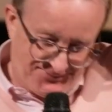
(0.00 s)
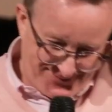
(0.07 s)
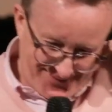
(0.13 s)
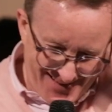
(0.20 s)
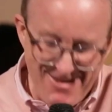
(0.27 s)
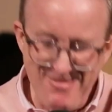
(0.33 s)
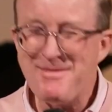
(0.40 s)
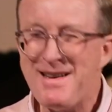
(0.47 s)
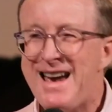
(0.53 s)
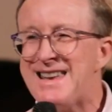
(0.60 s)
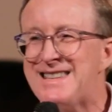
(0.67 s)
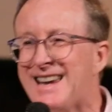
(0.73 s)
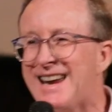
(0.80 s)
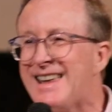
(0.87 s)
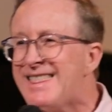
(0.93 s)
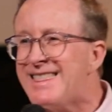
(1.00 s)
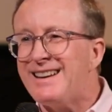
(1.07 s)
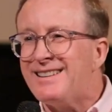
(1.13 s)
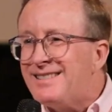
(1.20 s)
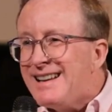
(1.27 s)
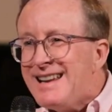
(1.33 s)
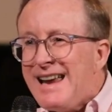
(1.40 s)
Amazing.
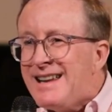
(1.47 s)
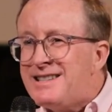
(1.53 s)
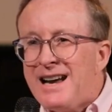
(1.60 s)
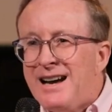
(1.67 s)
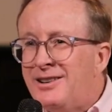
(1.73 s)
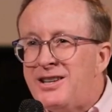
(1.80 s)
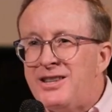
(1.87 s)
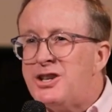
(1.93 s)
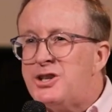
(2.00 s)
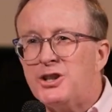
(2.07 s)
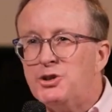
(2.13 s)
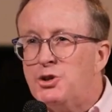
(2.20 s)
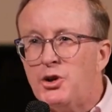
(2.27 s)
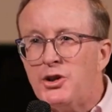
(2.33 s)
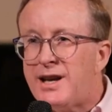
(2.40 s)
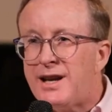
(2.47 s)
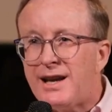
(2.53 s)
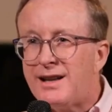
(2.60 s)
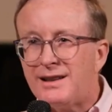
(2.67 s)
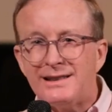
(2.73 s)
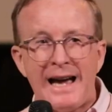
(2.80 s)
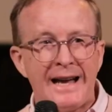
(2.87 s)
They're Italian. They should know the
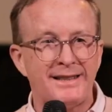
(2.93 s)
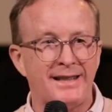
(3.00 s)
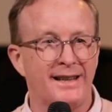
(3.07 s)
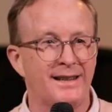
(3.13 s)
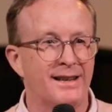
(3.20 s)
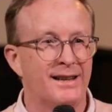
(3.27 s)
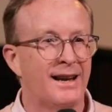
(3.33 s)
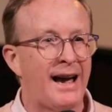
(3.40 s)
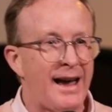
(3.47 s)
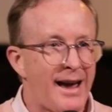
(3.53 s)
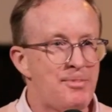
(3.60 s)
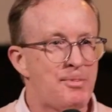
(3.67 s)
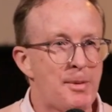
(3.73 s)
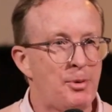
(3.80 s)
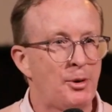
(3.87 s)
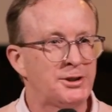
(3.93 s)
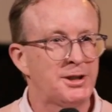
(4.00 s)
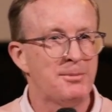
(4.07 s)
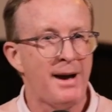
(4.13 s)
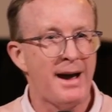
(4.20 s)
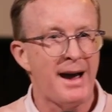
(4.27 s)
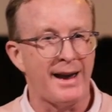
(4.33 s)
Latin.
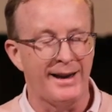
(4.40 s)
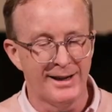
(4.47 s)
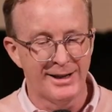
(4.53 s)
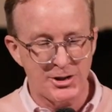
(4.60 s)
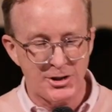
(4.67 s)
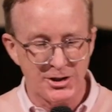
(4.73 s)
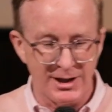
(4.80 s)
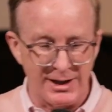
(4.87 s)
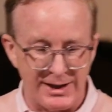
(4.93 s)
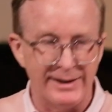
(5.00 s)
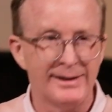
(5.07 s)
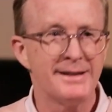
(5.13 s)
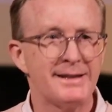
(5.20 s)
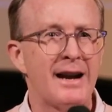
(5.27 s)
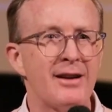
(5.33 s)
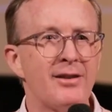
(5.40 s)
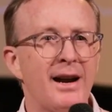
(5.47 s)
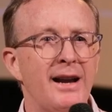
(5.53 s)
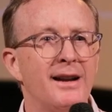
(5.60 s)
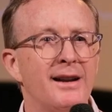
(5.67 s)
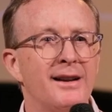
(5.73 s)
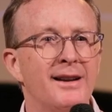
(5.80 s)
Hippopotami, surely. Is that right?
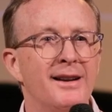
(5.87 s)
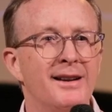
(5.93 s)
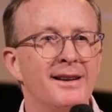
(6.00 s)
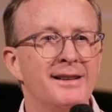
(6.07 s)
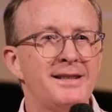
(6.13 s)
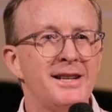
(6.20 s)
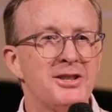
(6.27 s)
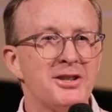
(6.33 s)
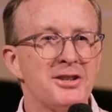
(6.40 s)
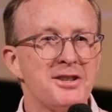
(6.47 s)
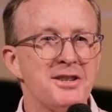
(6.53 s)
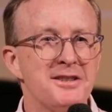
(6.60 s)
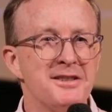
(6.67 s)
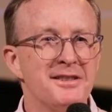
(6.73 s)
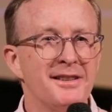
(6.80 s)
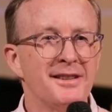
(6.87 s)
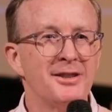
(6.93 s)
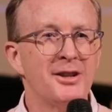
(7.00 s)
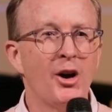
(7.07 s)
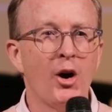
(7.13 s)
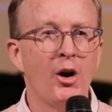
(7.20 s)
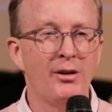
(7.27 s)
Teachers?
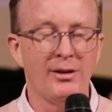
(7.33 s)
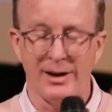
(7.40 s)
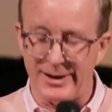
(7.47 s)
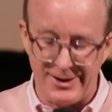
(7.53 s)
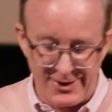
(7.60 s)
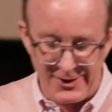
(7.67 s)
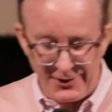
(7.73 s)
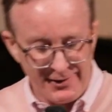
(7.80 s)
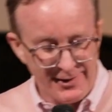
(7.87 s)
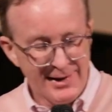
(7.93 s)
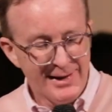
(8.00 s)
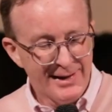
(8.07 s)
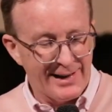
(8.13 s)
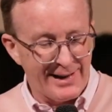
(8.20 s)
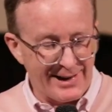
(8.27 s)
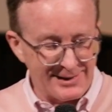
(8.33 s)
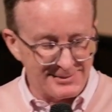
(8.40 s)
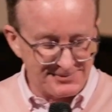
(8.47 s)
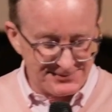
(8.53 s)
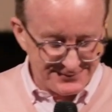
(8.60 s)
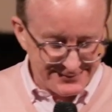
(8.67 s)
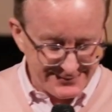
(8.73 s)
No? I don't know. Um,
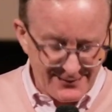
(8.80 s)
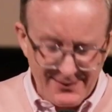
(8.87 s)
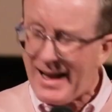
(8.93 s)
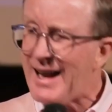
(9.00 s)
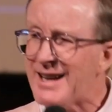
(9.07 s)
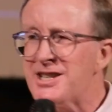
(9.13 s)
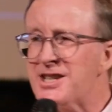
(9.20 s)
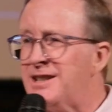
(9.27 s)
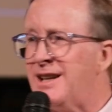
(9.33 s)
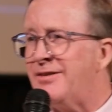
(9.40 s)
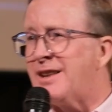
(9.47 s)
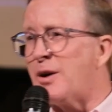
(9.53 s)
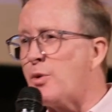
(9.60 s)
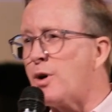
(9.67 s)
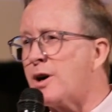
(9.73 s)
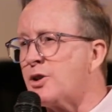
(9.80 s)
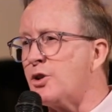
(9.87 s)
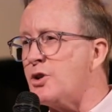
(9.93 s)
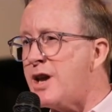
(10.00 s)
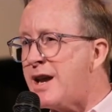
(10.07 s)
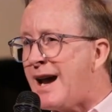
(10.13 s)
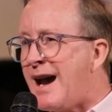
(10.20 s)
I just love that word, though. You
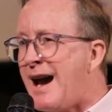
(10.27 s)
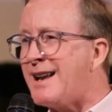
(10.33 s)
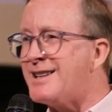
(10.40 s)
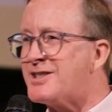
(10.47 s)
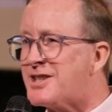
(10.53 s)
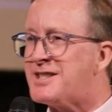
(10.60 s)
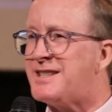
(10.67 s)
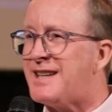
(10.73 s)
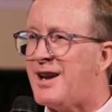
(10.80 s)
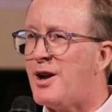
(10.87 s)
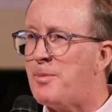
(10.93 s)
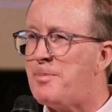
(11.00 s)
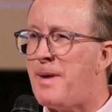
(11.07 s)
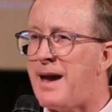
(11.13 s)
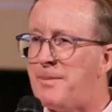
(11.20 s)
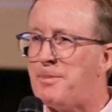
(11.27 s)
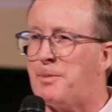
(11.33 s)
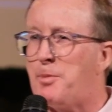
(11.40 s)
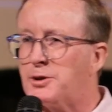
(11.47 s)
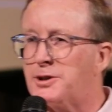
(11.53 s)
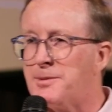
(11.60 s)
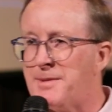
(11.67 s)
can't just say
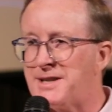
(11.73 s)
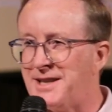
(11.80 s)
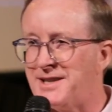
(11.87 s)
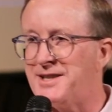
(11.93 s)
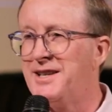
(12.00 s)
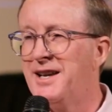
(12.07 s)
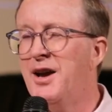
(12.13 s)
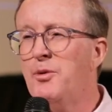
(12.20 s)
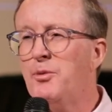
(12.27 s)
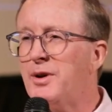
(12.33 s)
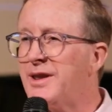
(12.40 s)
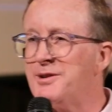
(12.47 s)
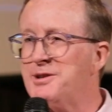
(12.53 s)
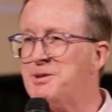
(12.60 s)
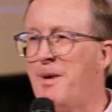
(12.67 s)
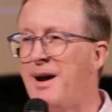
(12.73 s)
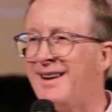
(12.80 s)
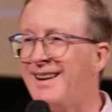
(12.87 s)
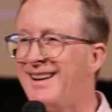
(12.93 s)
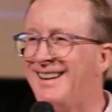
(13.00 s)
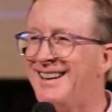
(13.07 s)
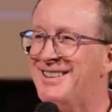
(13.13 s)
hippopotamuses without smiling,
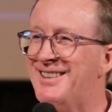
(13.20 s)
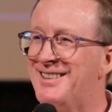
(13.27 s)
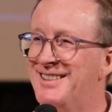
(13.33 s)
can you?